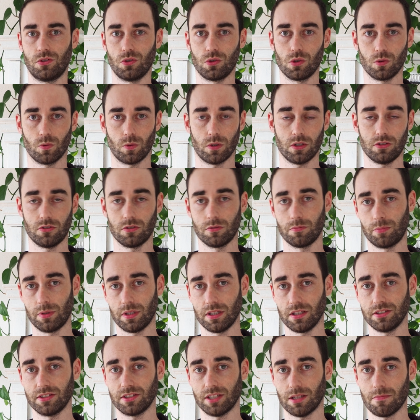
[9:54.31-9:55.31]
Do you want to
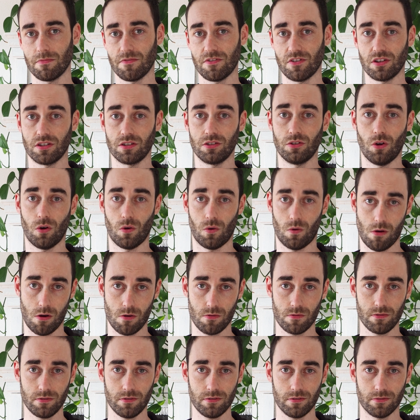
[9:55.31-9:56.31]
build something your
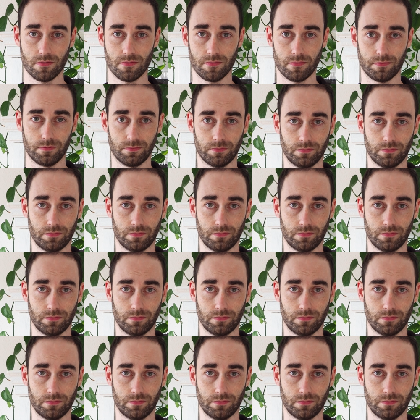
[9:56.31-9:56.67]
own?